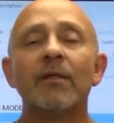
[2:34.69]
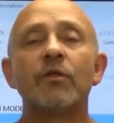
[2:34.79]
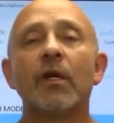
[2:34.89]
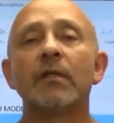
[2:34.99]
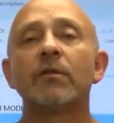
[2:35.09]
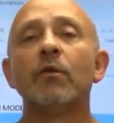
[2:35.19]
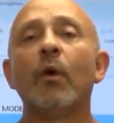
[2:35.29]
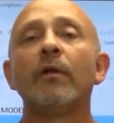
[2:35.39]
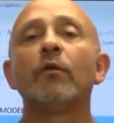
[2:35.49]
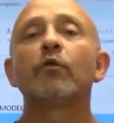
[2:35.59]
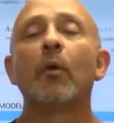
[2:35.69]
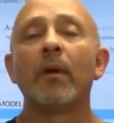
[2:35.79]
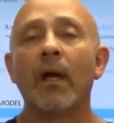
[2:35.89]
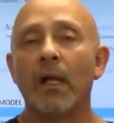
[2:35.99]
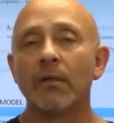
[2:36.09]
It's just knowing the
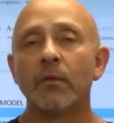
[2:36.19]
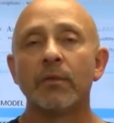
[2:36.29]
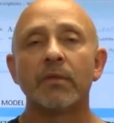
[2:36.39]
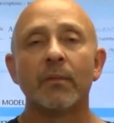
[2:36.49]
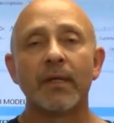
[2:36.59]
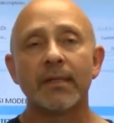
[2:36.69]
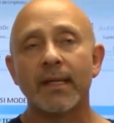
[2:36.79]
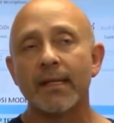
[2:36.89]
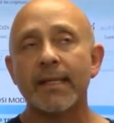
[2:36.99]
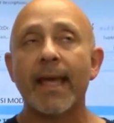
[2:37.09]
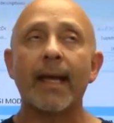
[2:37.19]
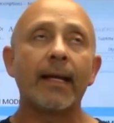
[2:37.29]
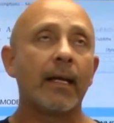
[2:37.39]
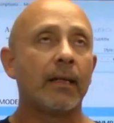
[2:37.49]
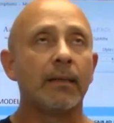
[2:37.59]
terminology when somebody says, hey, I
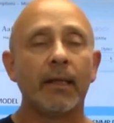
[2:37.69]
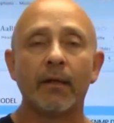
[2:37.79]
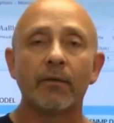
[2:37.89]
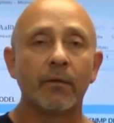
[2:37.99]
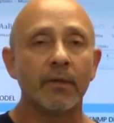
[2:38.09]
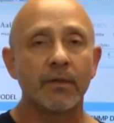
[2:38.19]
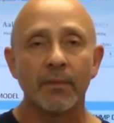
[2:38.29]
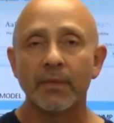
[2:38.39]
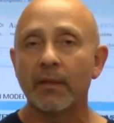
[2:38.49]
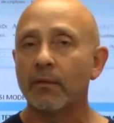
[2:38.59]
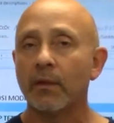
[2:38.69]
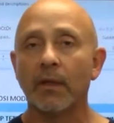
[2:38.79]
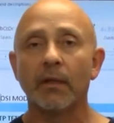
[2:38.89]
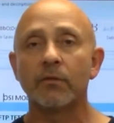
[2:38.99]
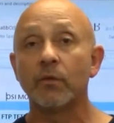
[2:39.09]
got a layer 3 something or a
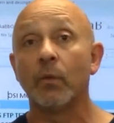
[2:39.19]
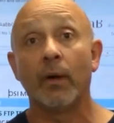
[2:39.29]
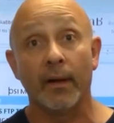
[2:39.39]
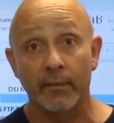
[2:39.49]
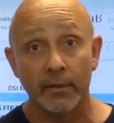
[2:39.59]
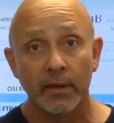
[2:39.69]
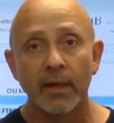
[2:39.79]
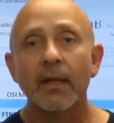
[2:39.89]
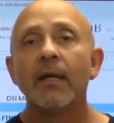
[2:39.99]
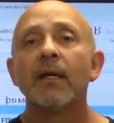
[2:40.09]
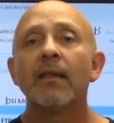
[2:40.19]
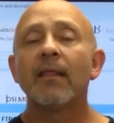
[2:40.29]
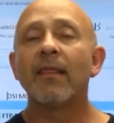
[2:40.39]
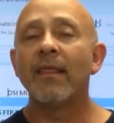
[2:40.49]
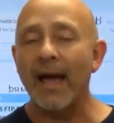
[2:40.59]
layer 2 whatever.
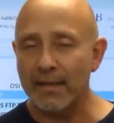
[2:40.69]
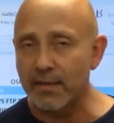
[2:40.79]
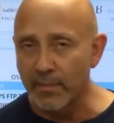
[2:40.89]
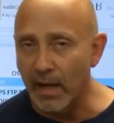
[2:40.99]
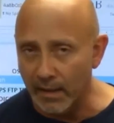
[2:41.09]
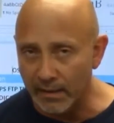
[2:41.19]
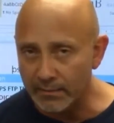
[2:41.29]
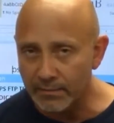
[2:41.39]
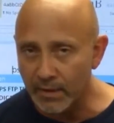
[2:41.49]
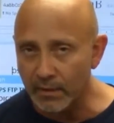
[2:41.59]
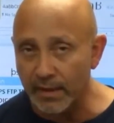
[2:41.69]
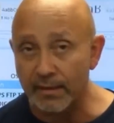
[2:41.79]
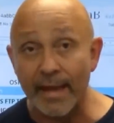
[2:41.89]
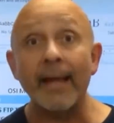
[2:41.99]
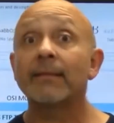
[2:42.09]
That's about it.
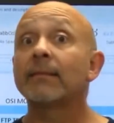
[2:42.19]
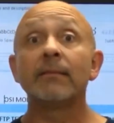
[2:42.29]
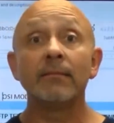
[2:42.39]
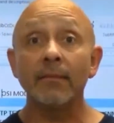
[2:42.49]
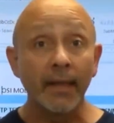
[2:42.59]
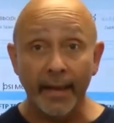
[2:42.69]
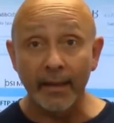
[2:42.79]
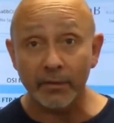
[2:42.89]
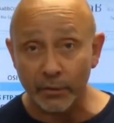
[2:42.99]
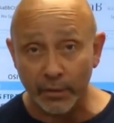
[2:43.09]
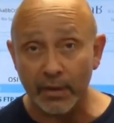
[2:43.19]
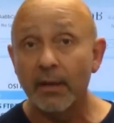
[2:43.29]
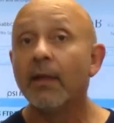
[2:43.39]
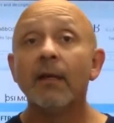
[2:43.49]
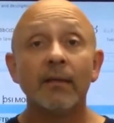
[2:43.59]
Okay, that's the history,
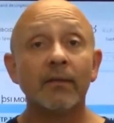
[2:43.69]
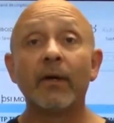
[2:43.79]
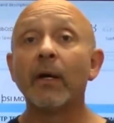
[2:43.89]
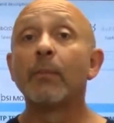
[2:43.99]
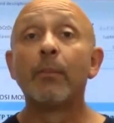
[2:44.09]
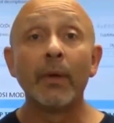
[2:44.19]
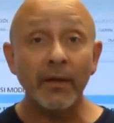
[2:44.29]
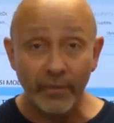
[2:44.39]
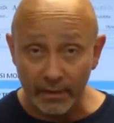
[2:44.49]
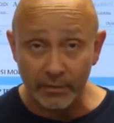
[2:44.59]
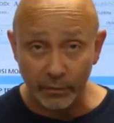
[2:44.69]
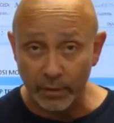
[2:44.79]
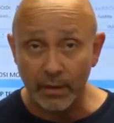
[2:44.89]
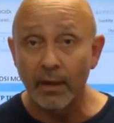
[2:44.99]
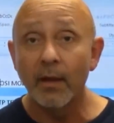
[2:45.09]
the very brief
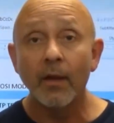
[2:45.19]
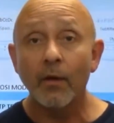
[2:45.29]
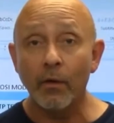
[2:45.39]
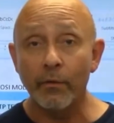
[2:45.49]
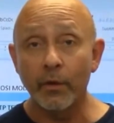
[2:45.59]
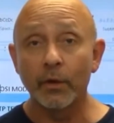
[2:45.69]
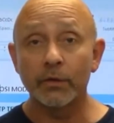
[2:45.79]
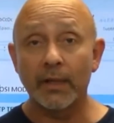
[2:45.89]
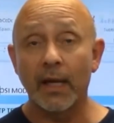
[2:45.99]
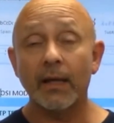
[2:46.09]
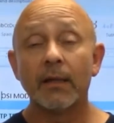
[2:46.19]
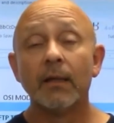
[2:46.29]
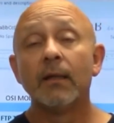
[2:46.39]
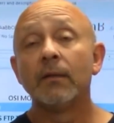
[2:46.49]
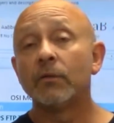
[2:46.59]
history of the OSI.
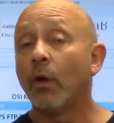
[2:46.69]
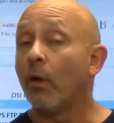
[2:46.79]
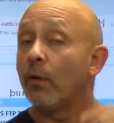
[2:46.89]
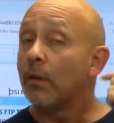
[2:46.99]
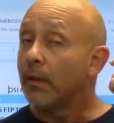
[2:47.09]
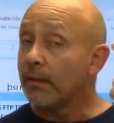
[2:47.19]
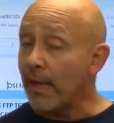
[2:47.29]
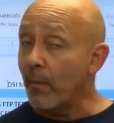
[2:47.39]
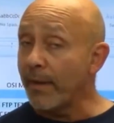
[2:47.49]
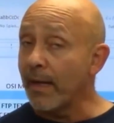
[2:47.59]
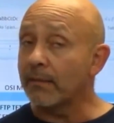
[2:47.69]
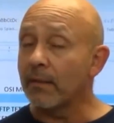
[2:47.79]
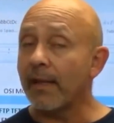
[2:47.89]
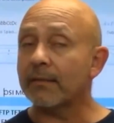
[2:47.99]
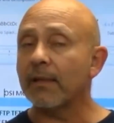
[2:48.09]
So now when we get
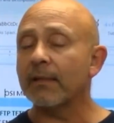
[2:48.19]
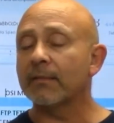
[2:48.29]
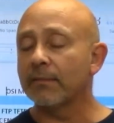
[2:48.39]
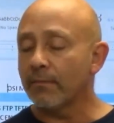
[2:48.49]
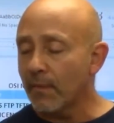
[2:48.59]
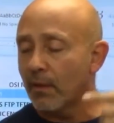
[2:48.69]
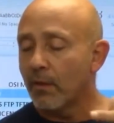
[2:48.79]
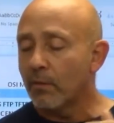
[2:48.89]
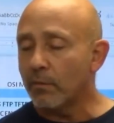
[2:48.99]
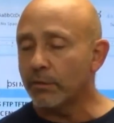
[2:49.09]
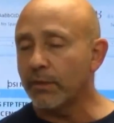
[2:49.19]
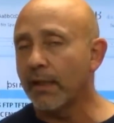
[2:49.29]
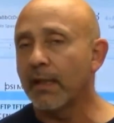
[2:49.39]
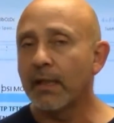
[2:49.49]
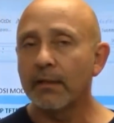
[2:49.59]
into the next lesson, we'll
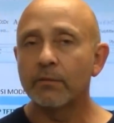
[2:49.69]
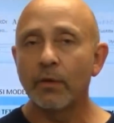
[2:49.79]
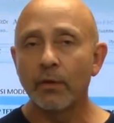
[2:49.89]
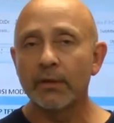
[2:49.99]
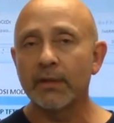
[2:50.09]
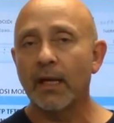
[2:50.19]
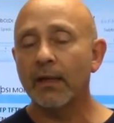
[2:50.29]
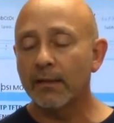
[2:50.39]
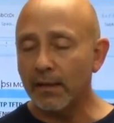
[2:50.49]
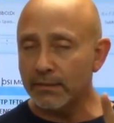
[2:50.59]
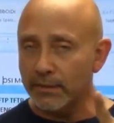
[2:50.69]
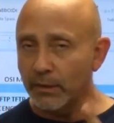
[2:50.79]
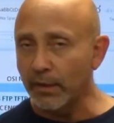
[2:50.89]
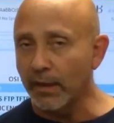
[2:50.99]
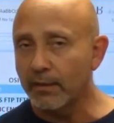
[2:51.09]
start getting into the OSI. I'll see
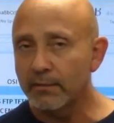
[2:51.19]
you there.